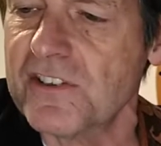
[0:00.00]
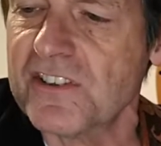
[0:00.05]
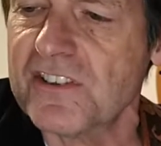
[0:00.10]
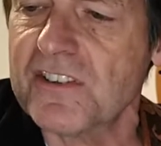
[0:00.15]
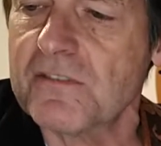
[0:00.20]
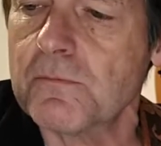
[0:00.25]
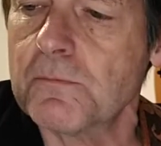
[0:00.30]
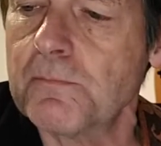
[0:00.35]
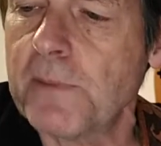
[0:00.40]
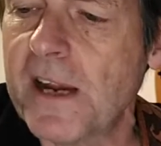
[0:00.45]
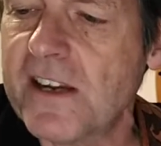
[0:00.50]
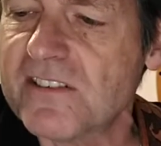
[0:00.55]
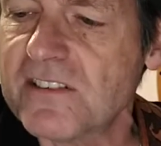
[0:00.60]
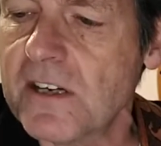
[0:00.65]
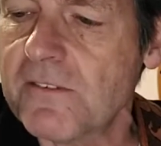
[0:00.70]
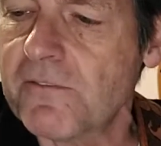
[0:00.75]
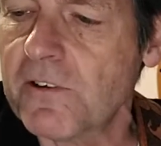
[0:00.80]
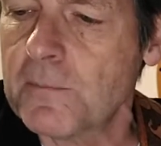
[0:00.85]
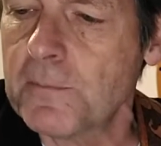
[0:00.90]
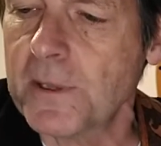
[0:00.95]
This is
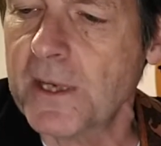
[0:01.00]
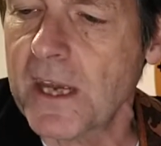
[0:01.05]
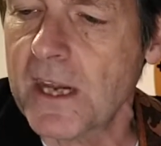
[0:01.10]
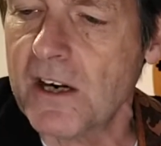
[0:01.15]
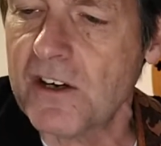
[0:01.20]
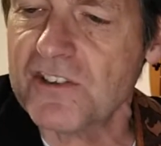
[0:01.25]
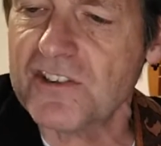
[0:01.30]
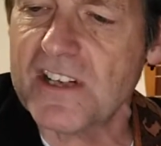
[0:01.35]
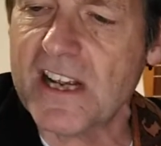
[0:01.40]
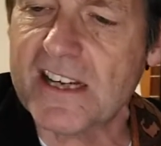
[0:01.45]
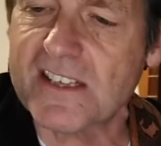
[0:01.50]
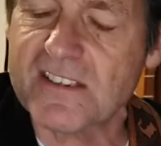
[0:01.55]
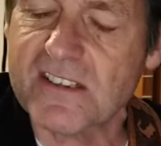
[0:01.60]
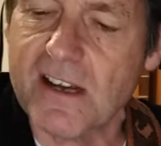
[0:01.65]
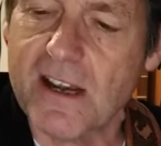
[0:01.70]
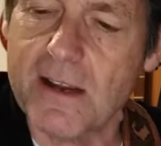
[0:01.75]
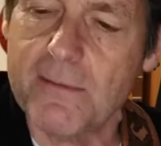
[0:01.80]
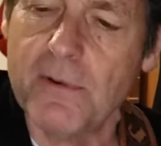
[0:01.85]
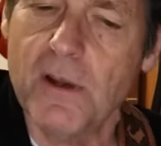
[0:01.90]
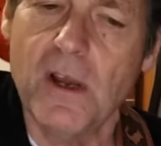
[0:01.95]
basically for beginners. Next
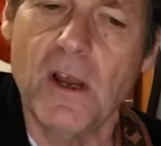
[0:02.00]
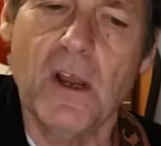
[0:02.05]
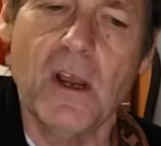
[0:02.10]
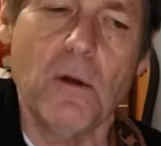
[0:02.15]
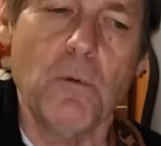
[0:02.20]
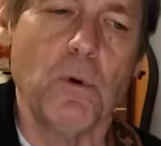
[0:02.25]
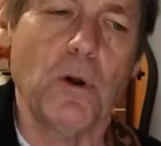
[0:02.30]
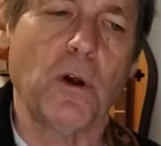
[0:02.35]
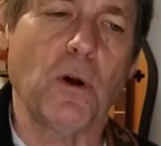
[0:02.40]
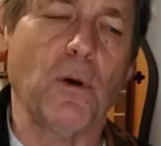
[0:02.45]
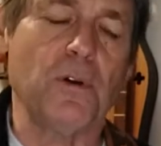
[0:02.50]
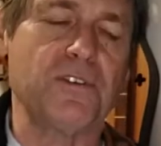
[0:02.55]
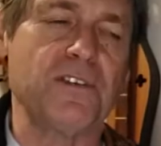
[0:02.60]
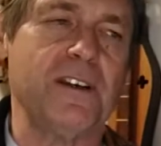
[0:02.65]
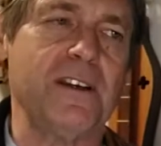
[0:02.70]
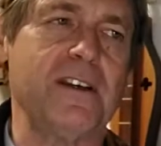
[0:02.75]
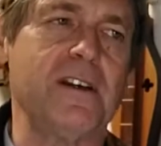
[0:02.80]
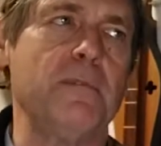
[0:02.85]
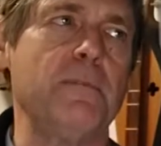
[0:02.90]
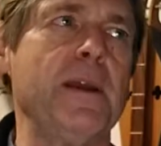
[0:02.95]
time, we'll go into
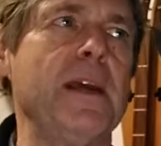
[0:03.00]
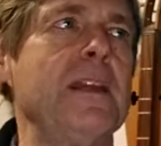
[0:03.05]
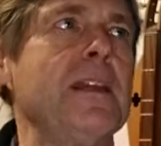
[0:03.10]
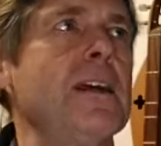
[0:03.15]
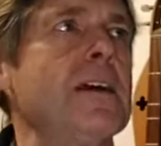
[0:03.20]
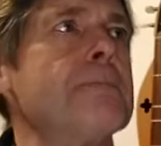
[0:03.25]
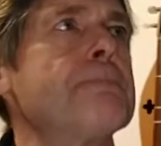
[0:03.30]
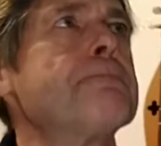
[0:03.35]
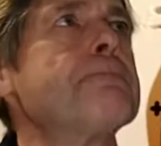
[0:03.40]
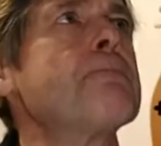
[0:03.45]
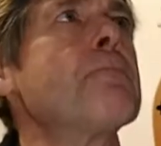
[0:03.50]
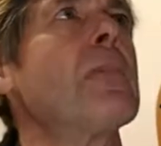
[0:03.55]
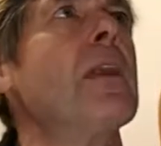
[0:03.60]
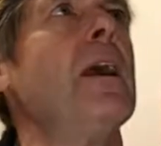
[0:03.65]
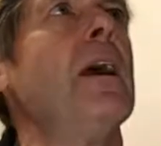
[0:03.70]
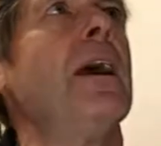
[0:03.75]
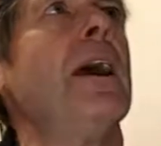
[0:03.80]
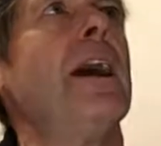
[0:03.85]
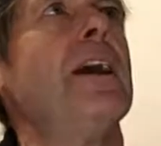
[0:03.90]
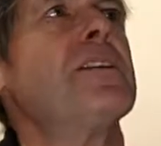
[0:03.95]
intermediate
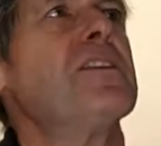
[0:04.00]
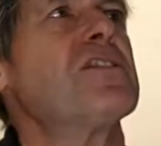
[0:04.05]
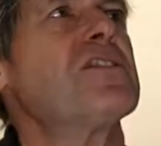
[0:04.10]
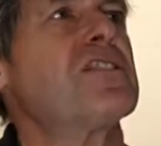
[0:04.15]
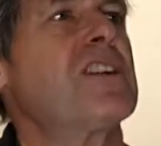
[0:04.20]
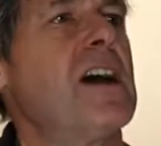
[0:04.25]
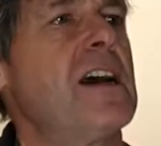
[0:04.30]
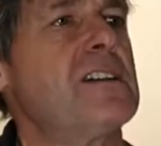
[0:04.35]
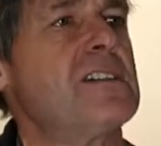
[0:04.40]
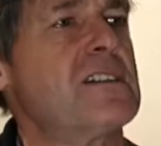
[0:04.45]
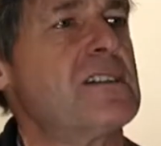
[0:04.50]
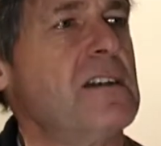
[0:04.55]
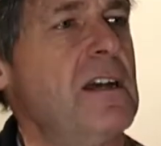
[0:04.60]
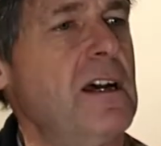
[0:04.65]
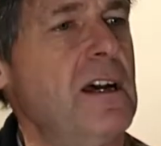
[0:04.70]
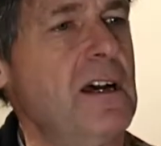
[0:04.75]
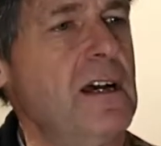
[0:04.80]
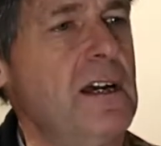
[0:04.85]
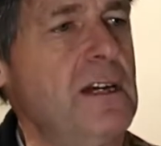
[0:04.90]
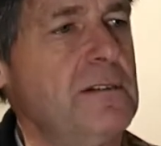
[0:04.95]
and discuss
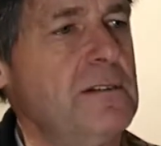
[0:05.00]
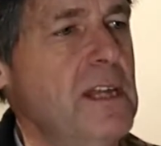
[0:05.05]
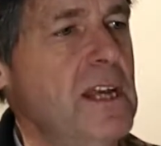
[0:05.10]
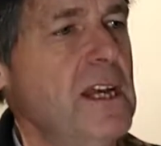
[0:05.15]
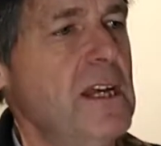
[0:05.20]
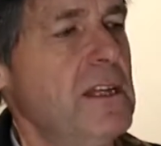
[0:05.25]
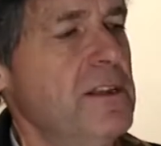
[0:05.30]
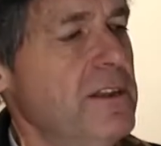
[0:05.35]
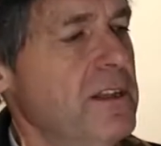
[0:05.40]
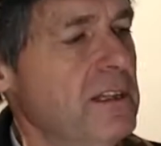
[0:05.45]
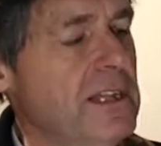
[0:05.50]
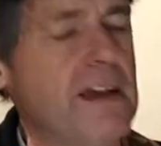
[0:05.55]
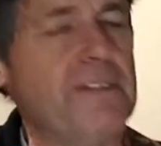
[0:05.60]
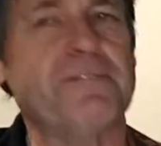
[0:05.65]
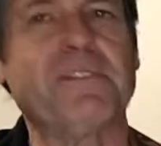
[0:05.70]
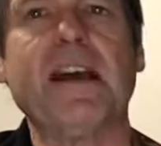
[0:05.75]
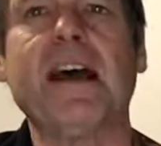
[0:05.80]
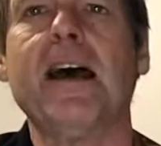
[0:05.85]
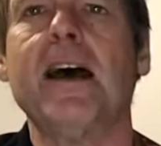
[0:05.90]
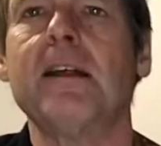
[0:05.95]
the
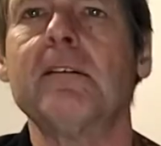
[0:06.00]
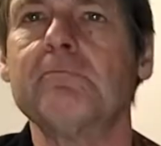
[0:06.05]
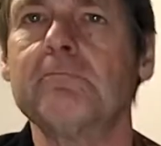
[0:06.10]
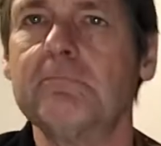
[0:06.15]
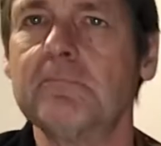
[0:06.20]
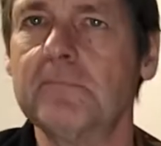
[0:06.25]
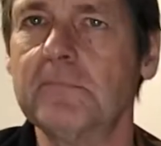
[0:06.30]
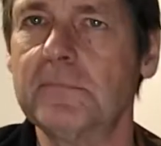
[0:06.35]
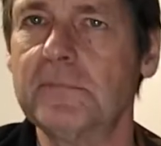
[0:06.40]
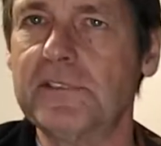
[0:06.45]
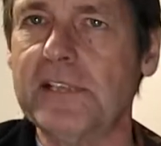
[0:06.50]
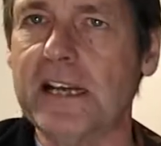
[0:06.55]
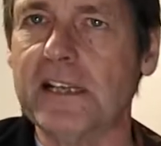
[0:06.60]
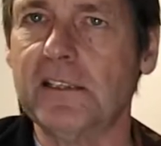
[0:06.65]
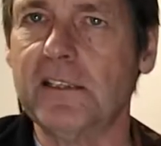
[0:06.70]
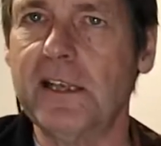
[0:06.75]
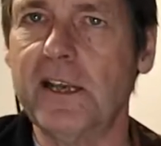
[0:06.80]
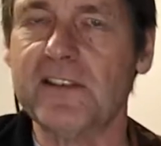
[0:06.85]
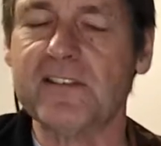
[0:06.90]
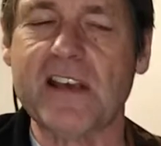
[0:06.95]
left hand
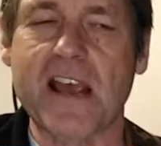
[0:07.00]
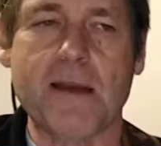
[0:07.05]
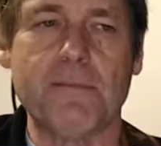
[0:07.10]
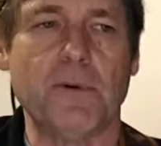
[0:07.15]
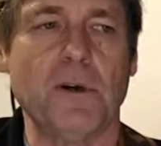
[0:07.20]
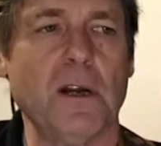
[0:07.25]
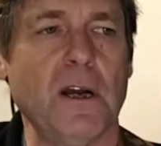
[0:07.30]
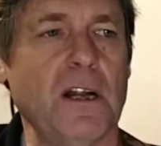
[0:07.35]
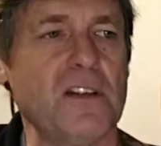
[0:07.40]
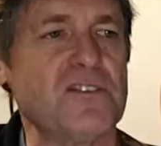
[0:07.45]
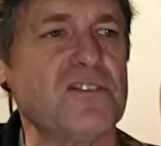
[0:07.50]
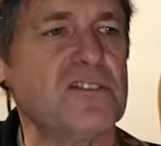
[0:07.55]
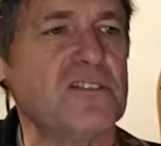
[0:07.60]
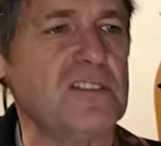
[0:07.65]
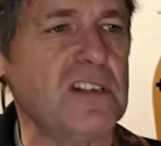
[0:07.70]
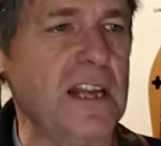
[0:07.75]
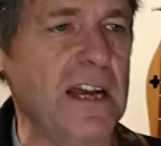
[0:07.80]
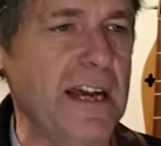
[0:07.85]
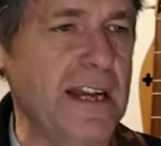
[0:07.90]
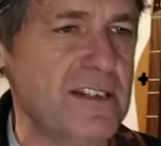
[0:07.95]
techniques, hammer-ons,
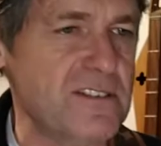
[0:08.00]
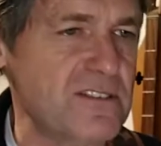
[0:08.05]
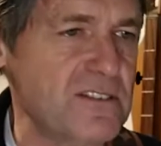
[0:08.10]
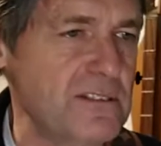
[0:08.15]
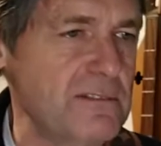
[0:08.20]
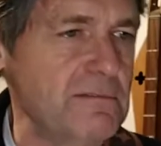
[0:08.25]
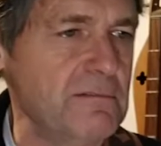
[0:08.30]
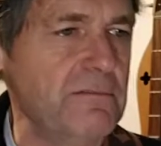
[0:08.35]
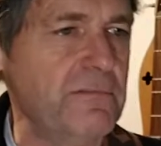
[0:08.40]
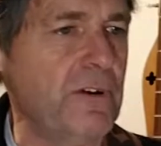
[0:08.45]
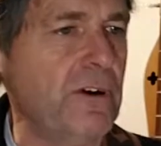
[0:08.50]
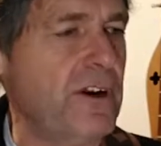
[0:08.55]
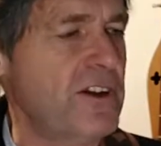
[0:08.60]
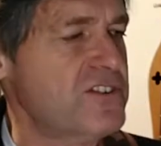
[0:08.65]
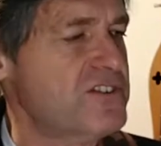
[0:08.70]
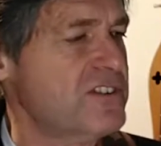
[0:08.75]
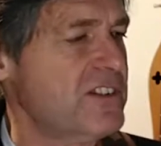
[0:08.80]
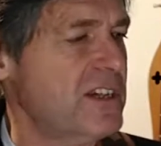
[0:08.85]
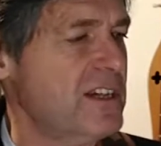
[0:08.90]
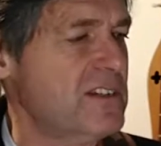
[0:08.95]
slides, and
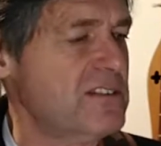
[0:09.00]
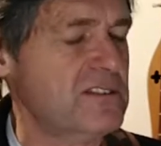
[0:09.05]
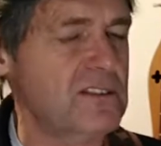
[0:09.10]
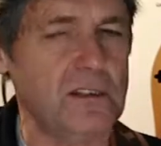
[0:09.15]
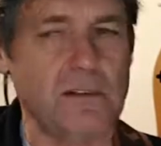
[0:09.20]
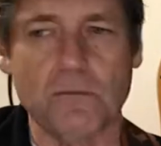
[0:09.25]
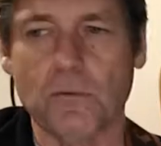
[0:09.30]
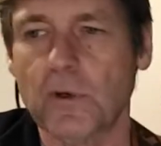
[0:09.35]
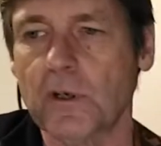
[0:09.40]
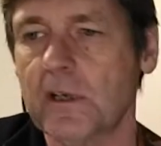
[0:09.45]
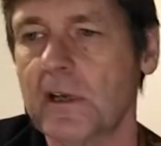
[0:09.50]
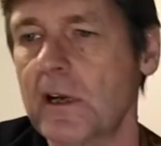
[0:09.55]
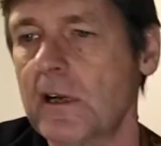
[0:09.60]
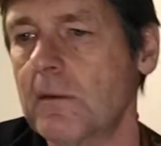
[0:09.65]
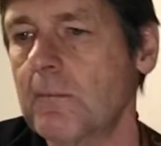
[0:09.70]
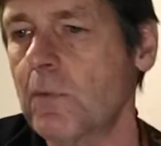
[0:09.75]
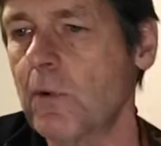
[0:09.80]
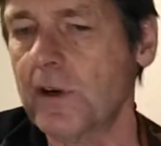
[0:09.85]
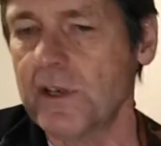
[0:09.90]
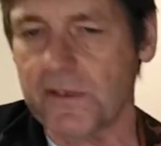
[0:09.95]
various things, and work on
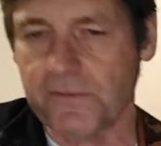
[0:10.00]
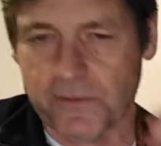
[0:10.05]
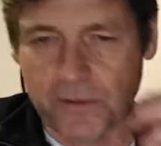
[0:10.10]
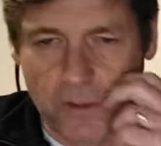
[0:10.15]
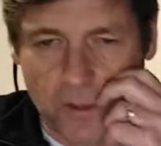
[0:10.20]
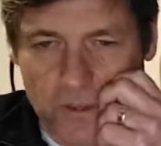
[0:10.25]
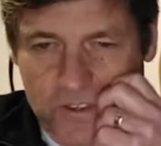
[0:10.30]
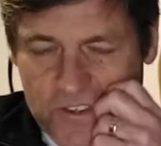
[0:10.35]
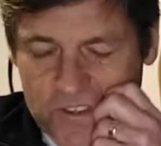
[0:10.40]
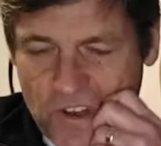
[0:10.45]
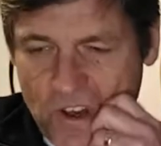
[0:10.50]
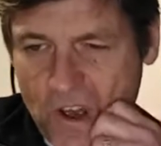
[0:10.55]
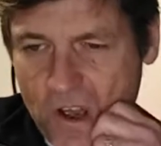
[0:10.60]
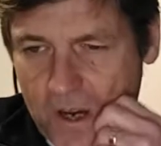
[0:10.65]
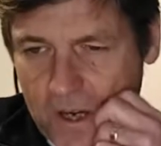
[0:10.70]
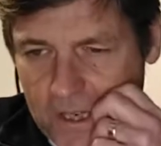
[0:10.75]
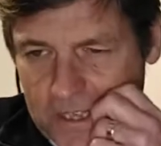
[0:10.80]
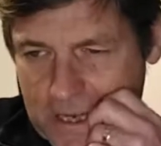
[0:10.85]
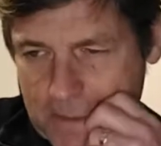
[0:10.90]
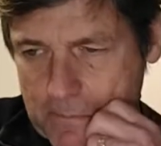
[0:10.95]
a more difficult
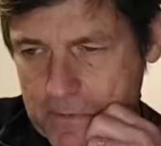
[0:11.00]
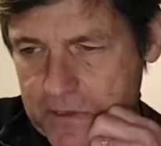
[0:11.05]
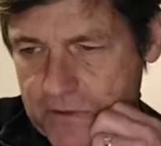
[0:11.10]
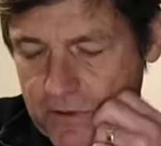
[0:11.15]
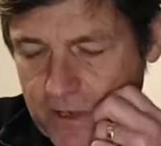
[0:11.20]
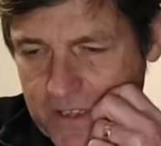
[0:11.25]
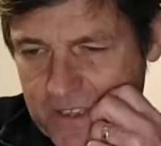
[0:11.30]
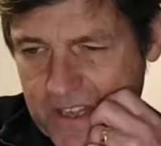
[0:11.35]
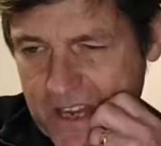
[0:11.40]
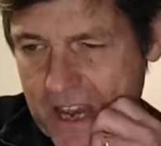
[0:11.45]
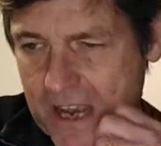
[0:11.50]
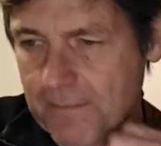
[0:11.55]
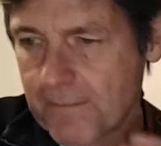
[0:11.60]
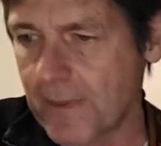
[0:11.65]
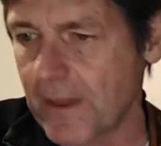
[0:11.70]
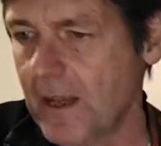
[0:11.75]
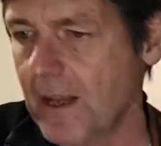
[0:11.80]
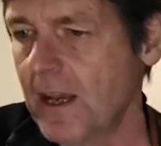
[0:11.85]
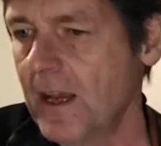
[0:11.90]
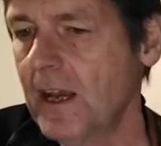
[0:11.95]
song and demonstrate that.